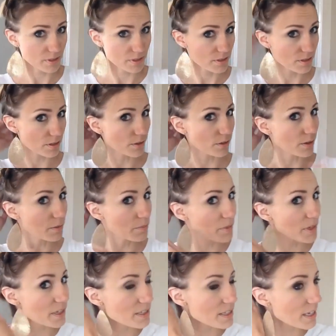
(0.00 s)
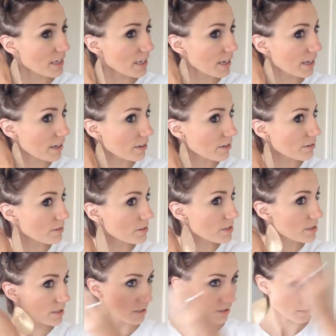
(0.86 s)
So I'm going to take
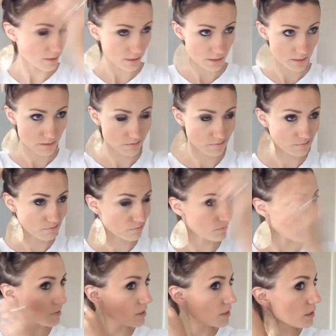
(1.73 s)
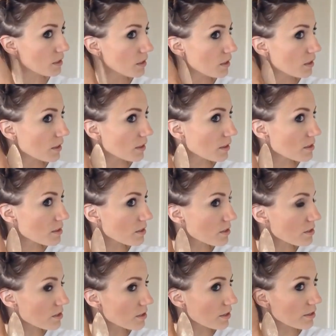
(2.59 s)
out,
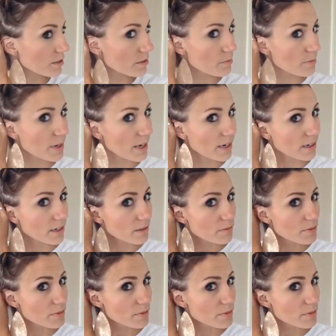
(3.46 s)
so I'll start in the back.